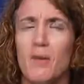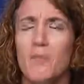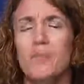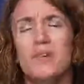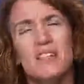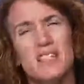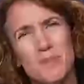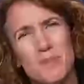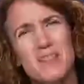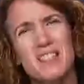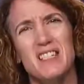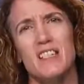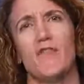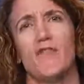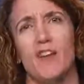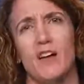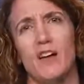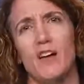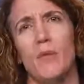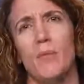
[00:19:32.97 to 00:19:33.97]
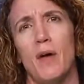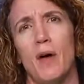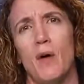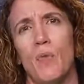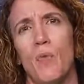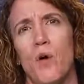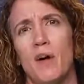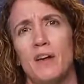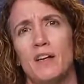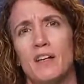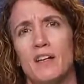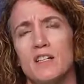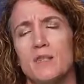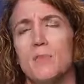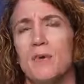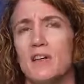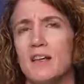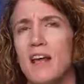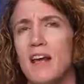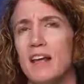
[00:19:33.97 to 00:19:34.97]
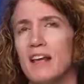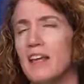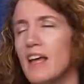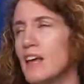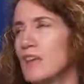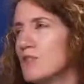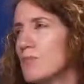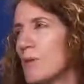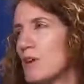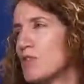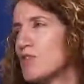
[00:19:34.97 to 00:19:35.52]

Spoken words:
Be specific about what it is. But yet again,